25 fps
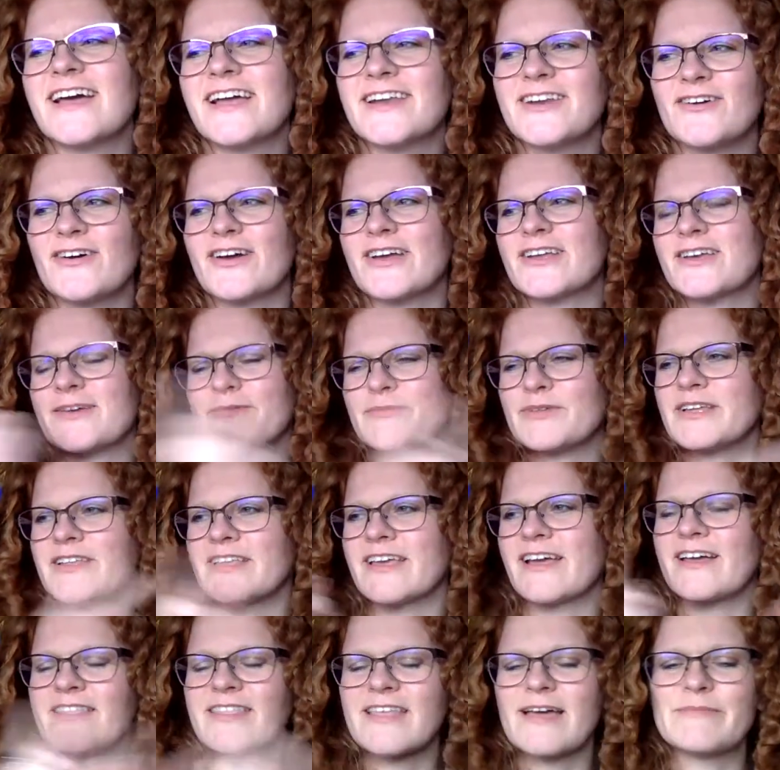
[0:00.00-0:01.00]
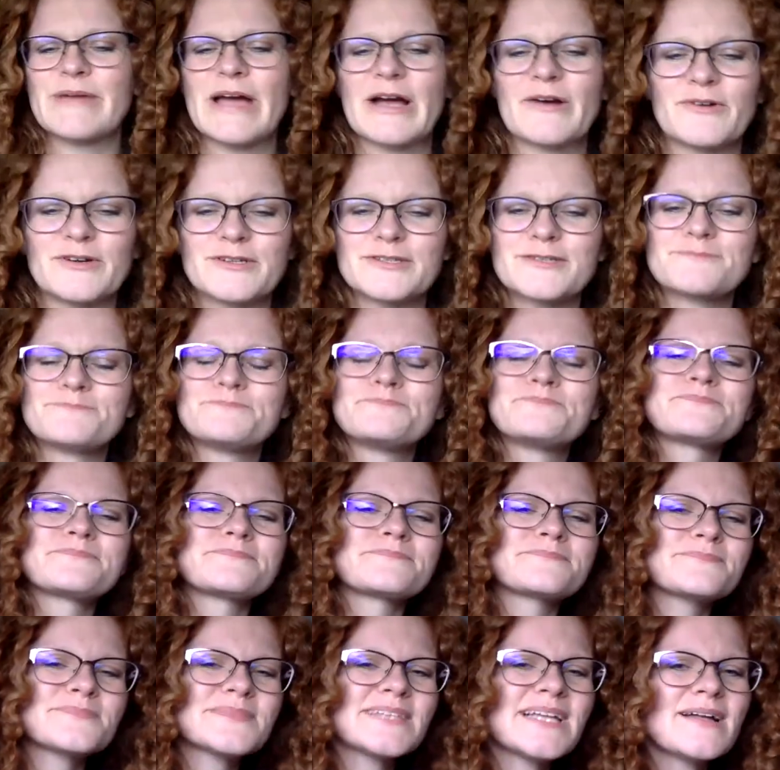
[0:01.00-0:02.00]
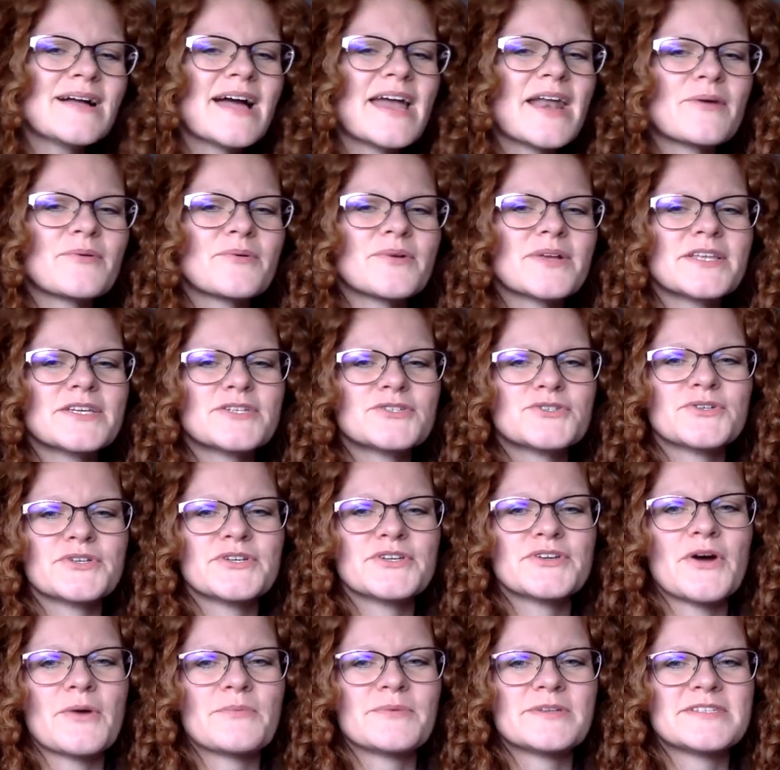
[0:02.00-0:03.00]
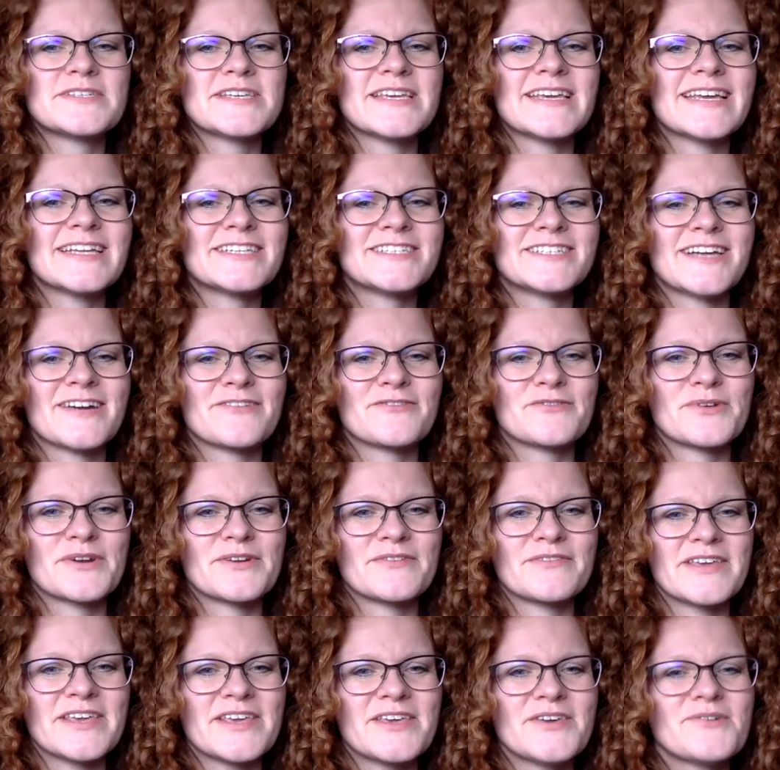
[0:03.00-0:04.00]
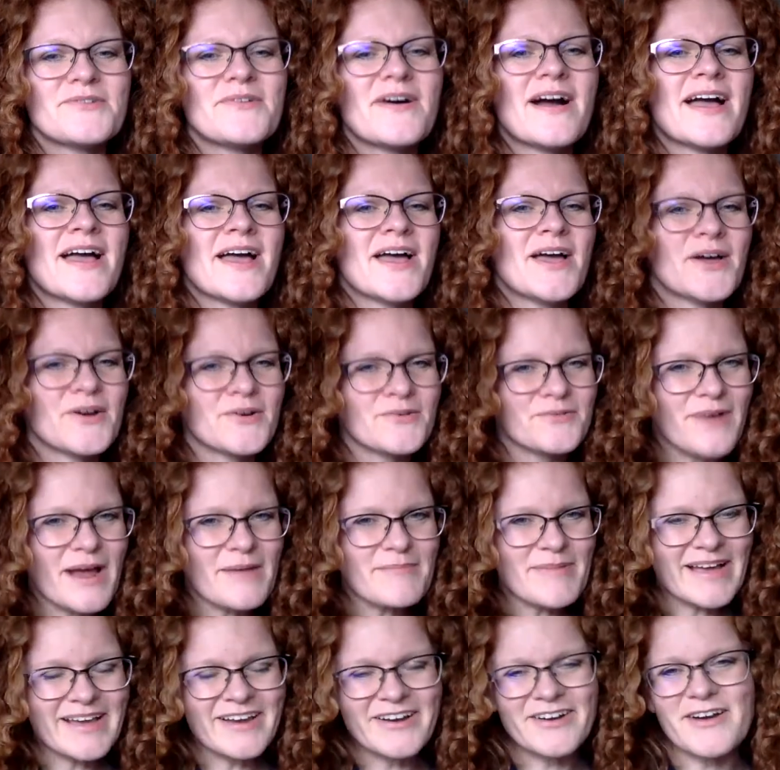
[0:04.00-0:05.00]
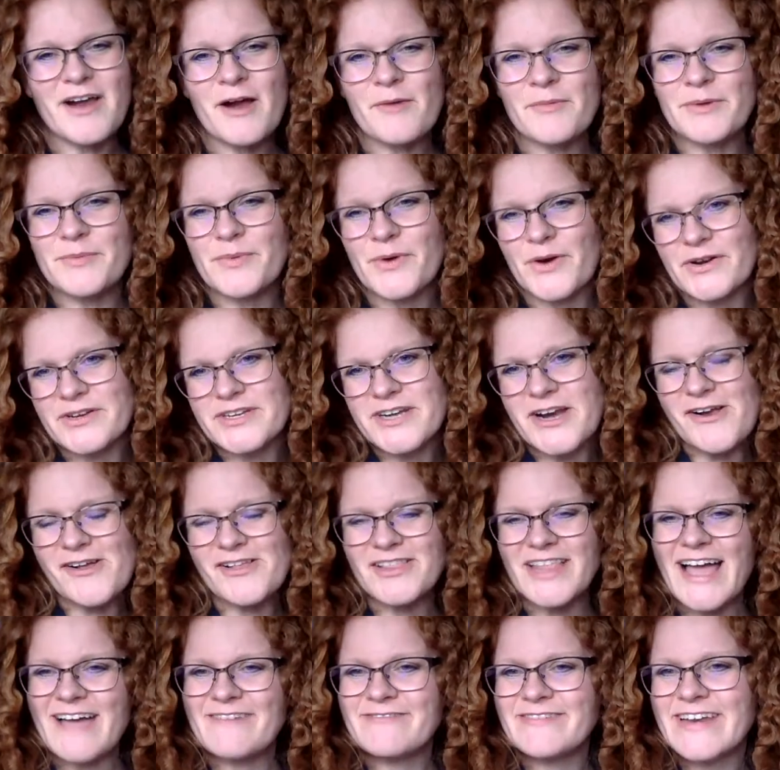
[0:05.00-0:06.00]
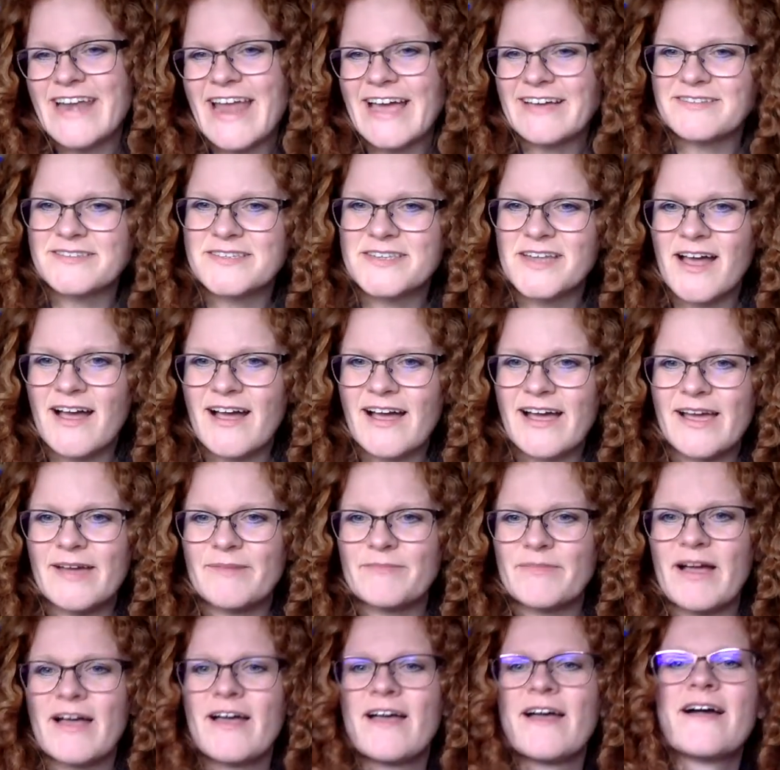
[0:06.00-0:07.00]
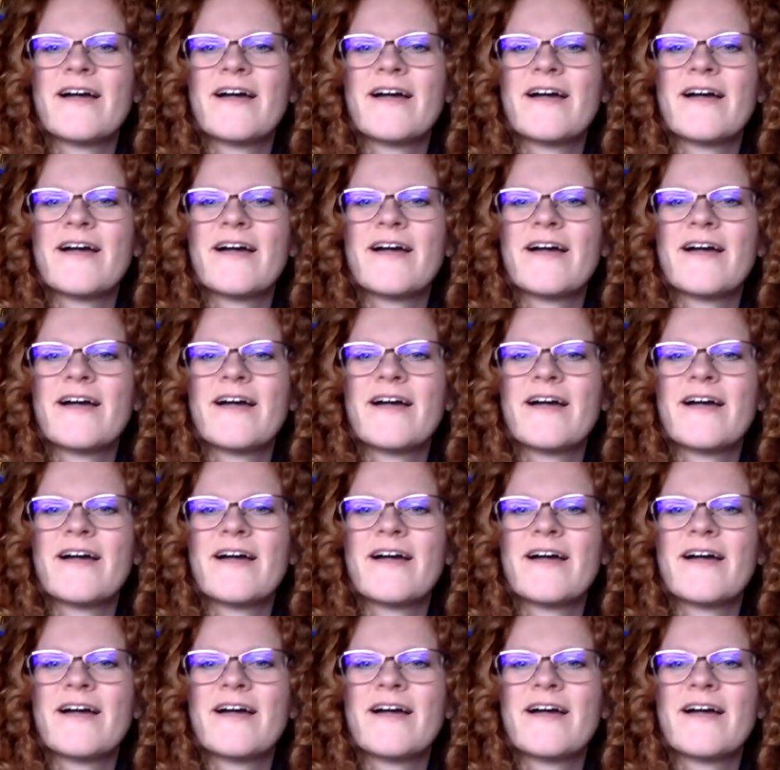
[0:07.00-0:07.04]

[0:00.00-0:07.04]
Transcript: I know I completely got that backwards. And I really, truly do hope to see each and every one of you right back here at Harmony Portal Tarot Live next time.